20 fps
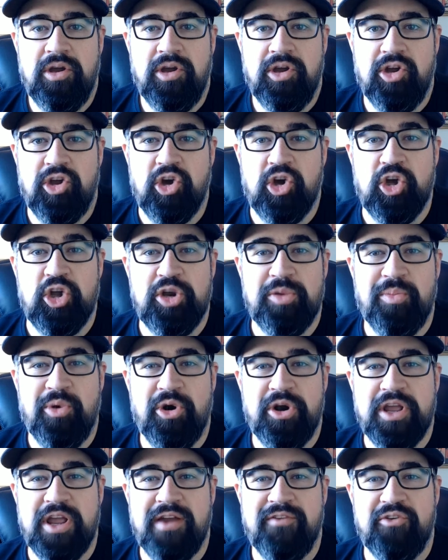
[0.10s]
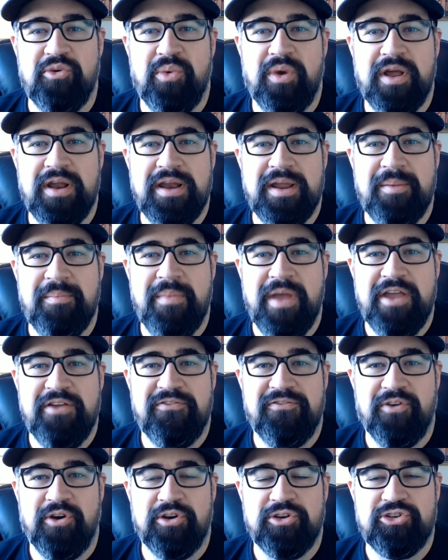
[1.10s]
Good morning, everyone. May
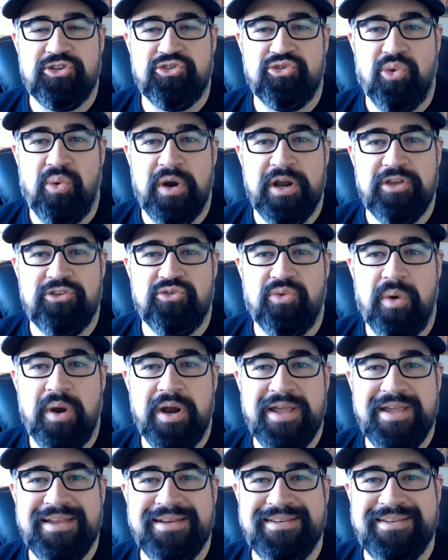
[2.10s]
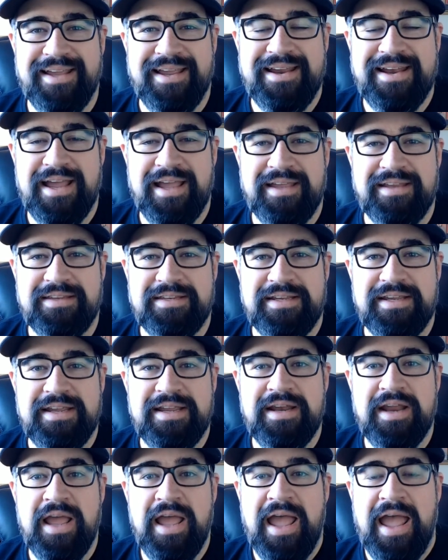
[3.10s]
1st, 2020, day
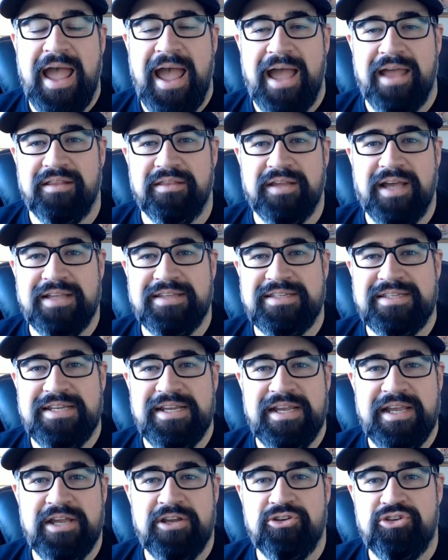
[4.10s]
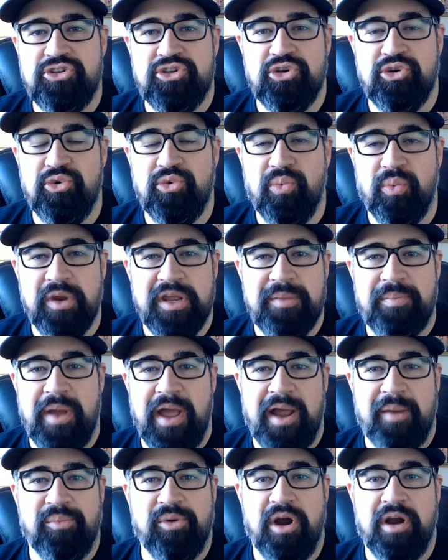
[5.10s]
19, and let's dig into
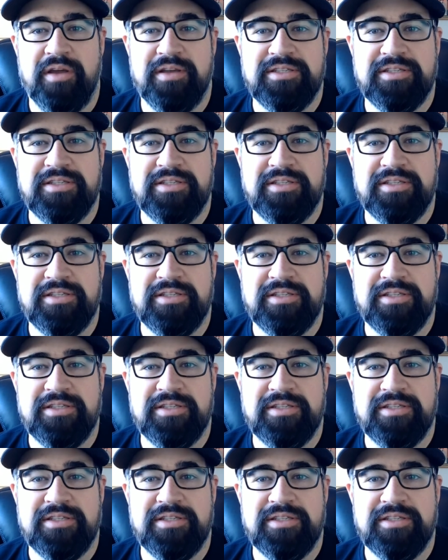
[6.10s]
Repack products